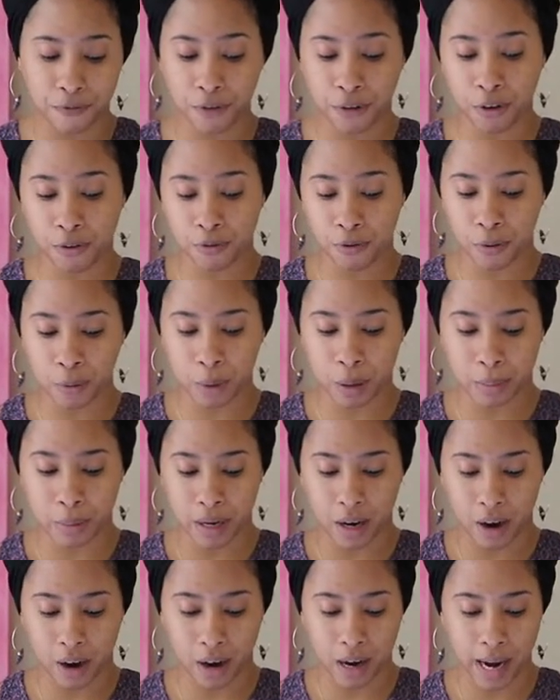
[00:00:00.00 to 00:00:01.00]
fearful
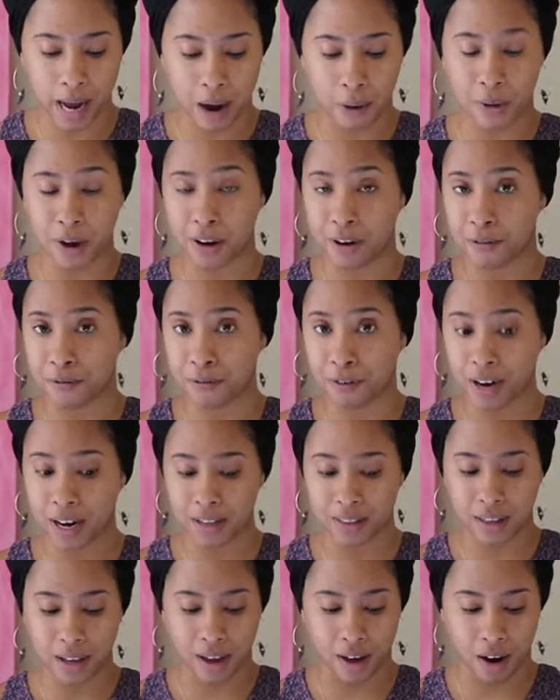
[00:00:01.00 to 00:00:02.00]
women are and how
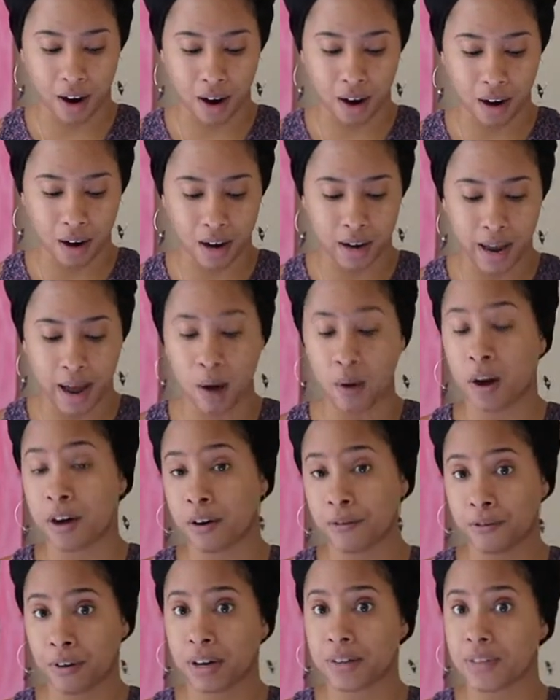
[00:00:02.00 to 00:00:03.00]
unafraid they are, and how
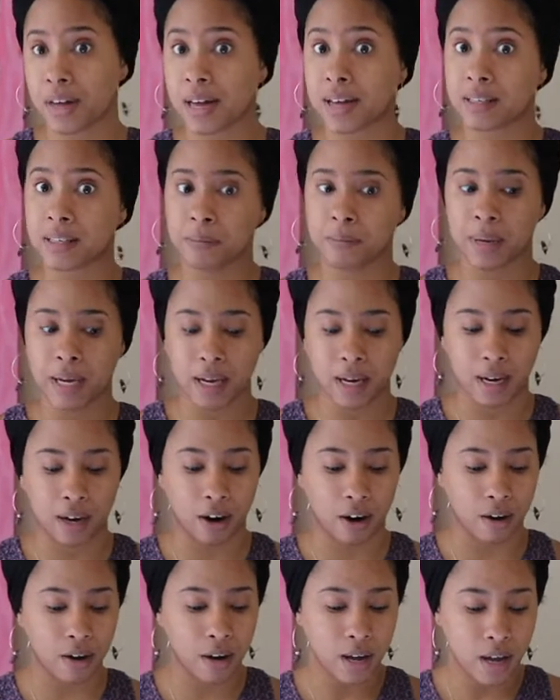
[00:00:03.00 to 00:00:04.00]
unafraid they as a man
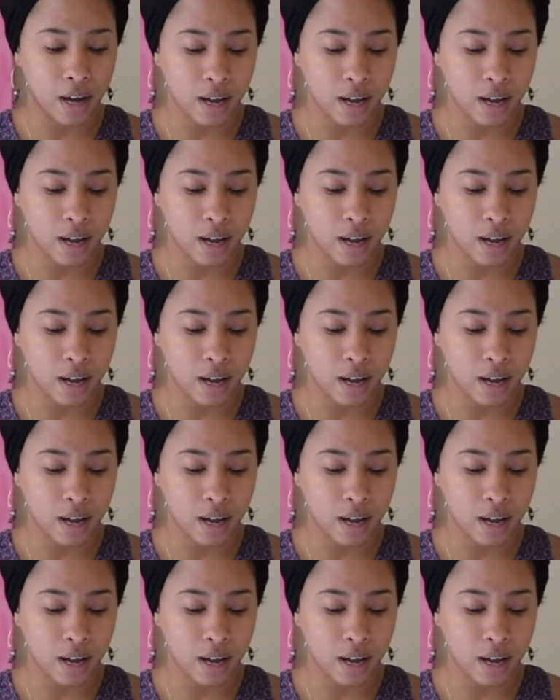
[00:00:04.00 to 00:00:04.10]
are.